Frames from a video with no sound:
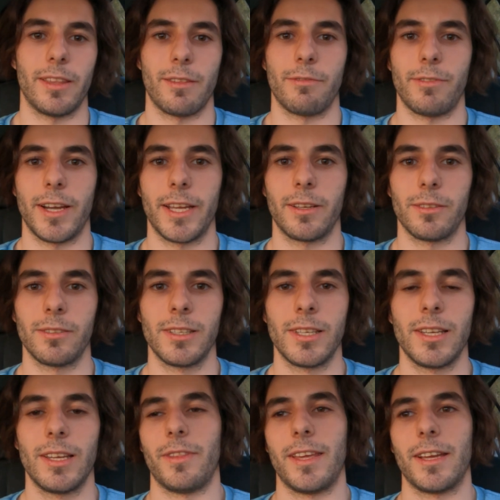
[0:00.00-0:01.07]
and the final,
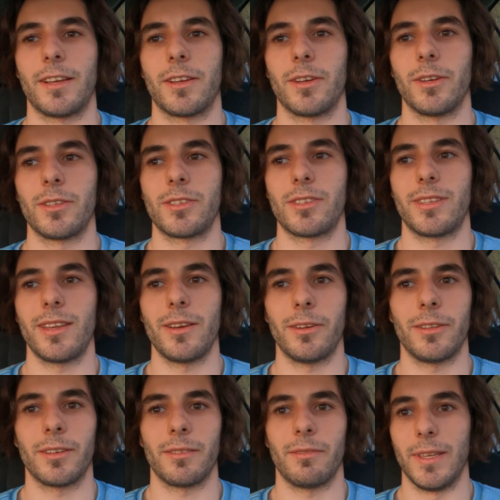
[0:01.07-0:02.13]
they could
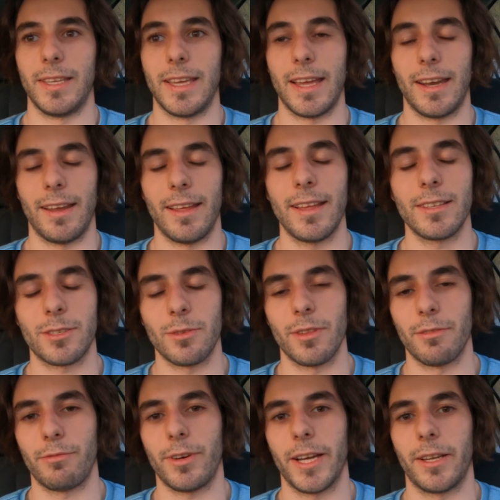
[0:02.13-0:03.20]
still get it into
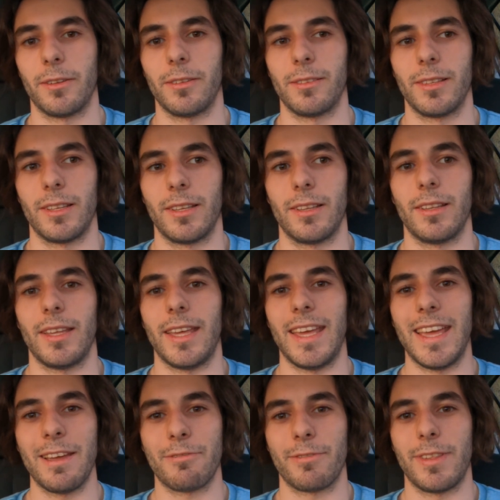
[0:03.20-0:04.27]
the final
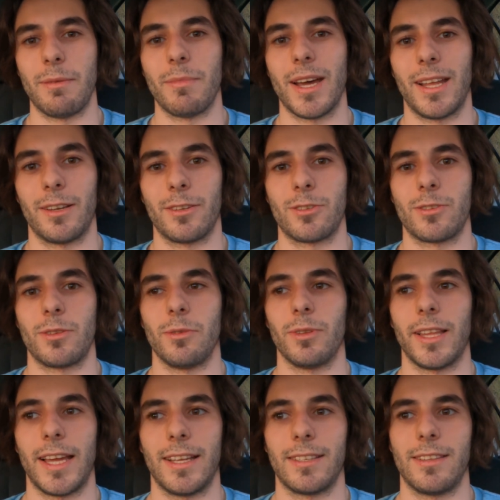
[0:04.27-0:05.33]
if they managed to
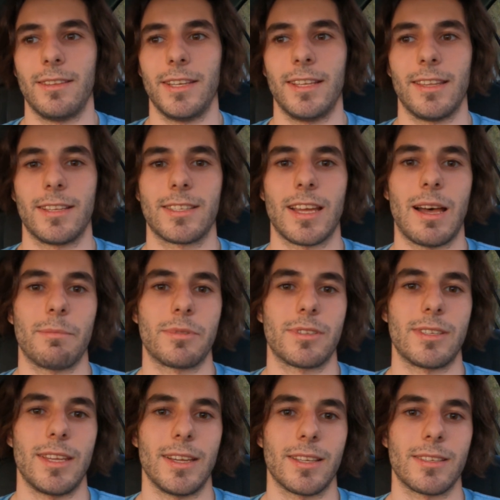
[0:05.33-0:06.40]
land in the top
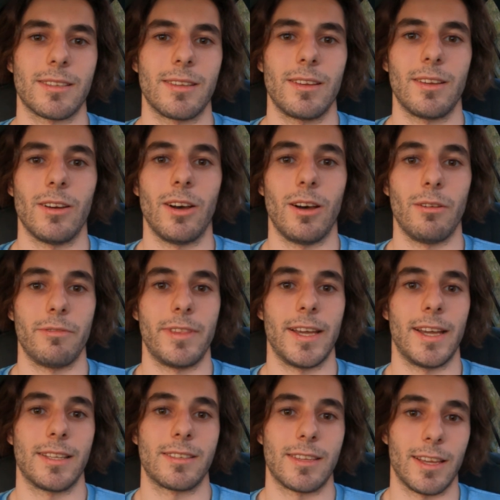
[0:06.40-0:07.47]
6 of
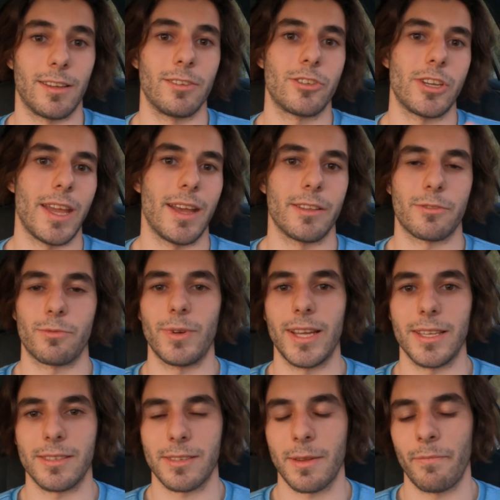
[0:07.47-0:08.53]
that second chance
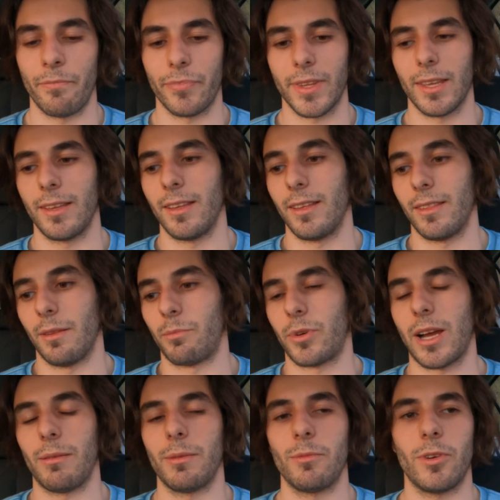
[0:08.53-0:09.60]
race. The
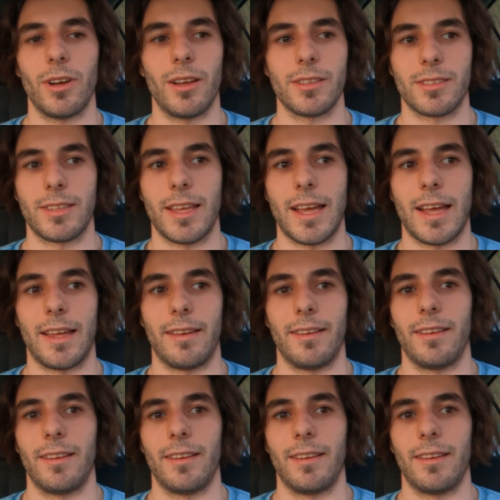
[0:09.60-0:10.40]
problem was that